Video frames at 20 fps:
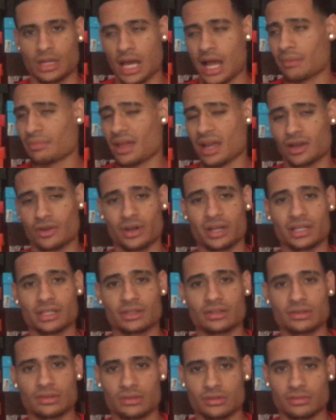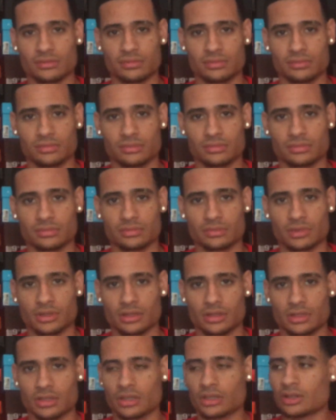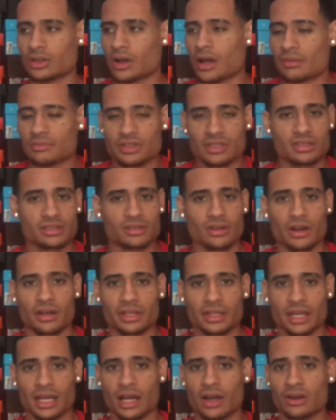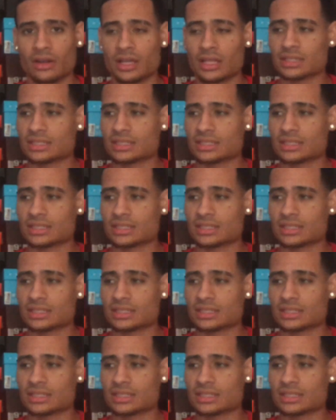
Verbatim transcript: I'm not great at YouTube. You know, I'm just starting out.